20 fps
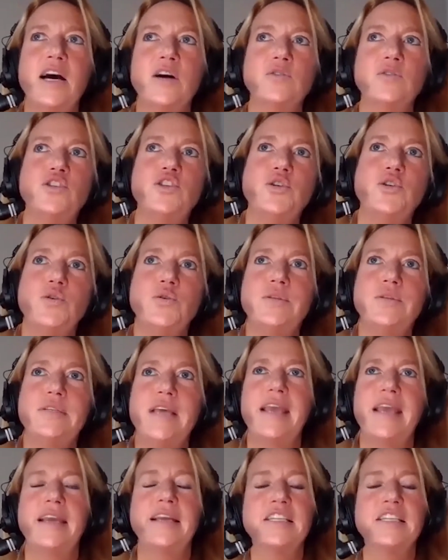to
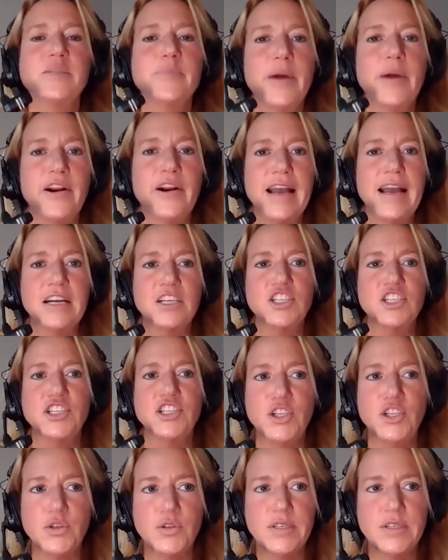take inspired
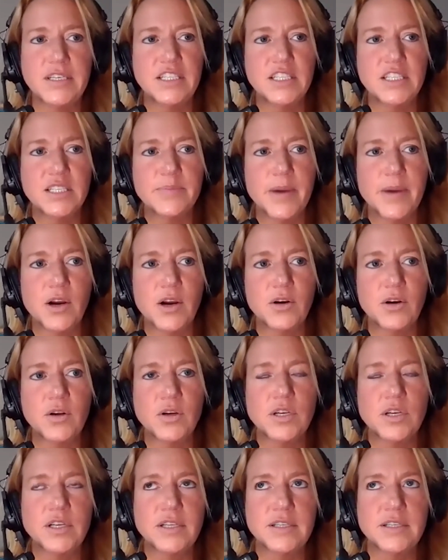action using SMART
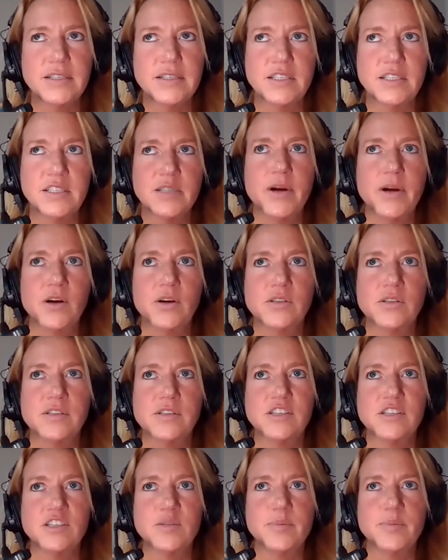goals, and SMART goals
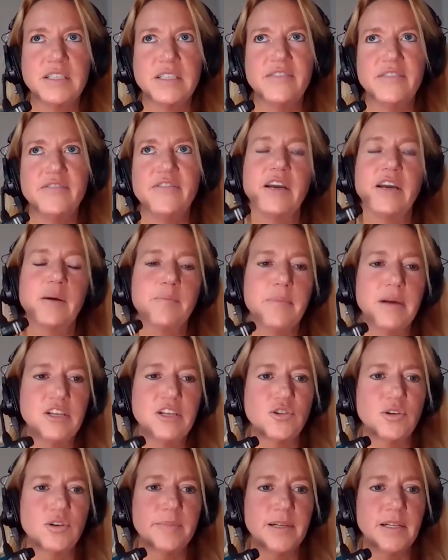are specific,
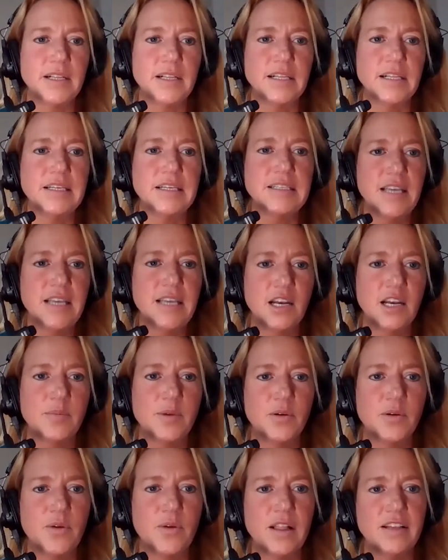measurable,
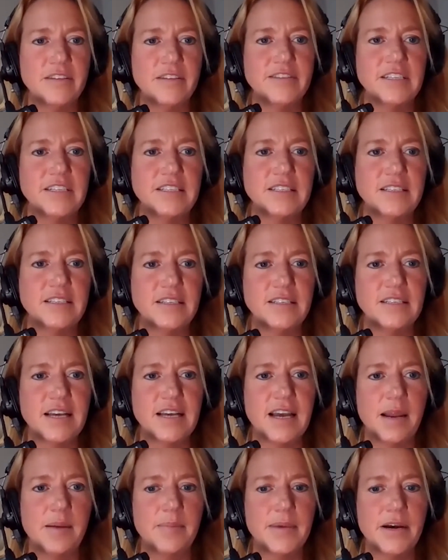attainable, relevant, and
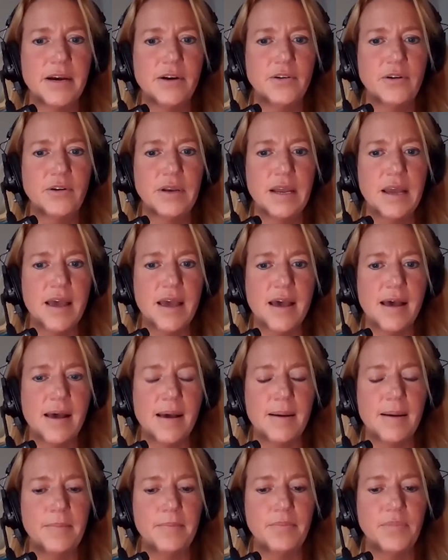time
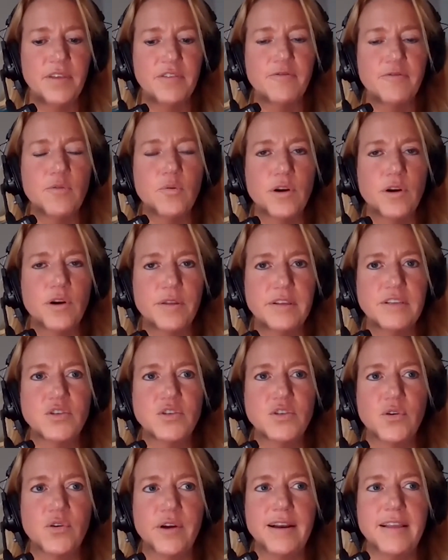bound. The fourth is
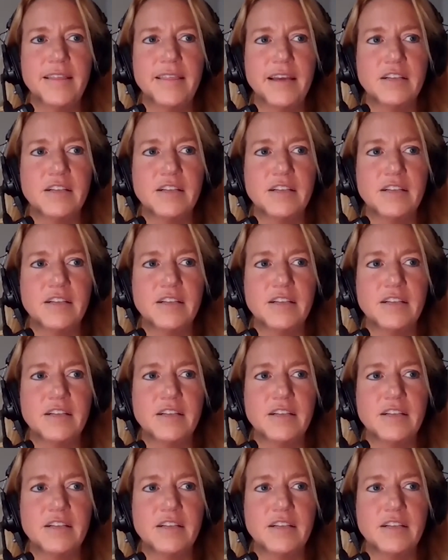creating that